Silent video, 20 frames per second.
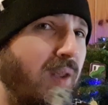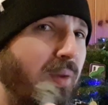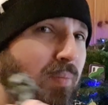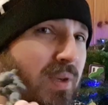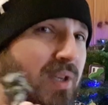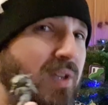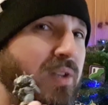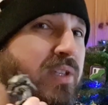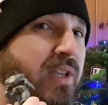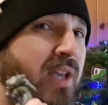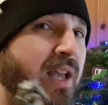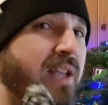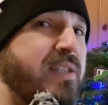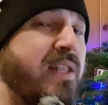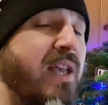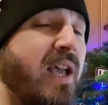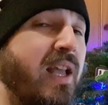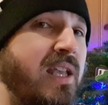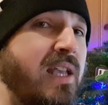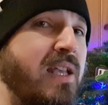because it has
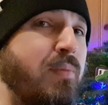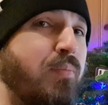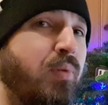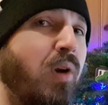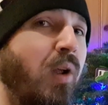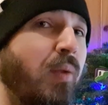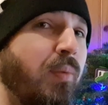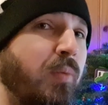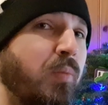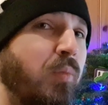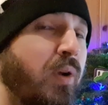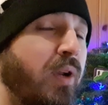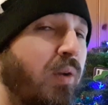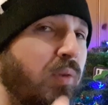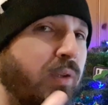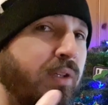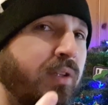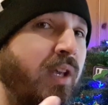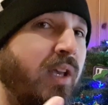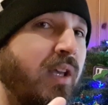that heat problem with
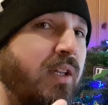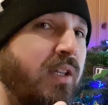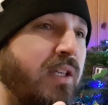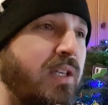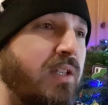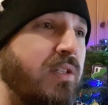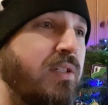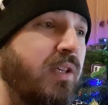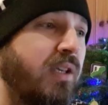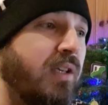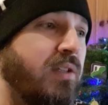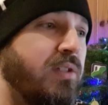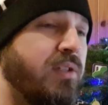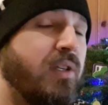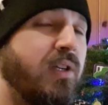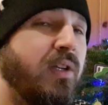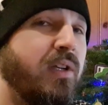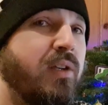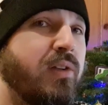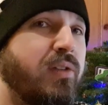only 10 heat sinks.
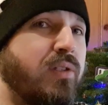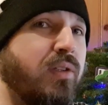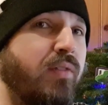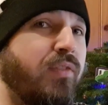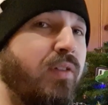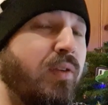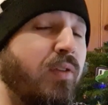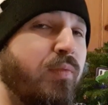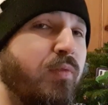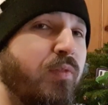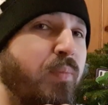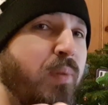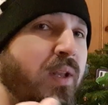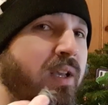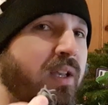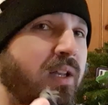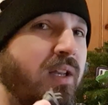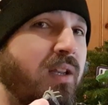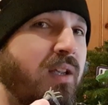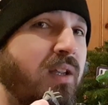So if you're
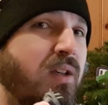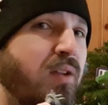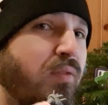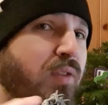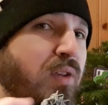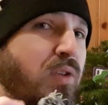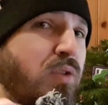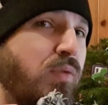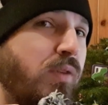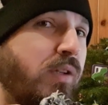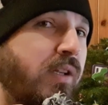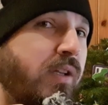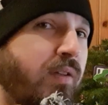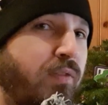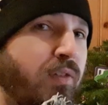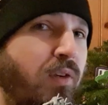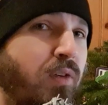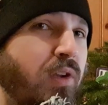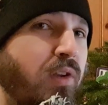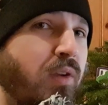playing it individually,
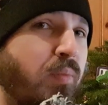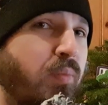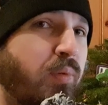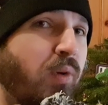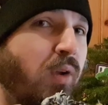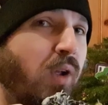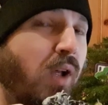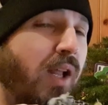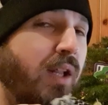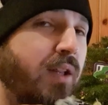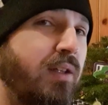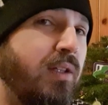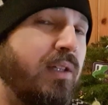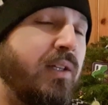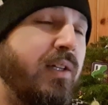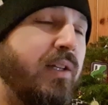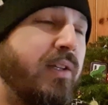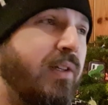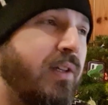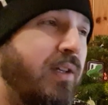if you're in a brawl,
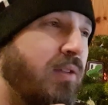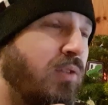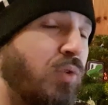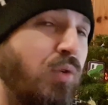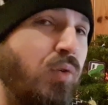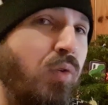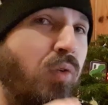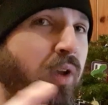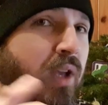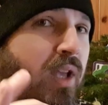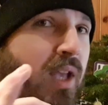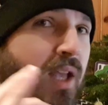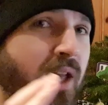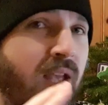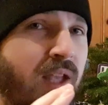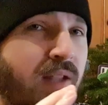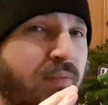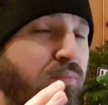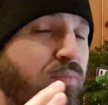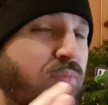try
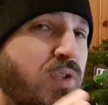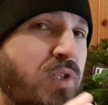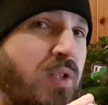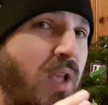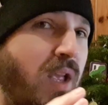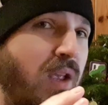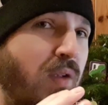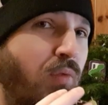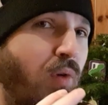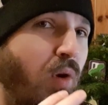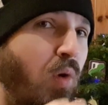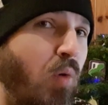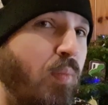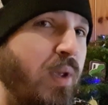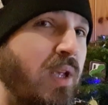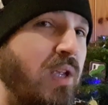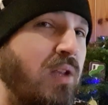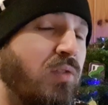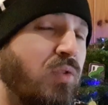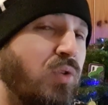and stay
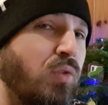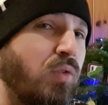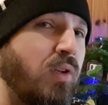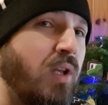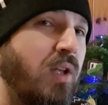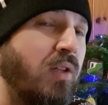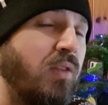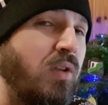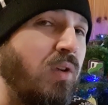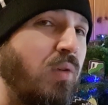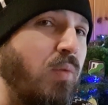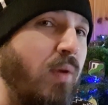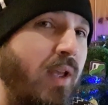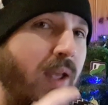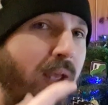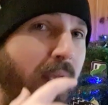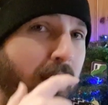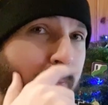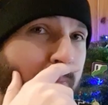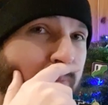ropey. Try not
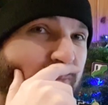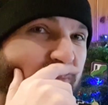to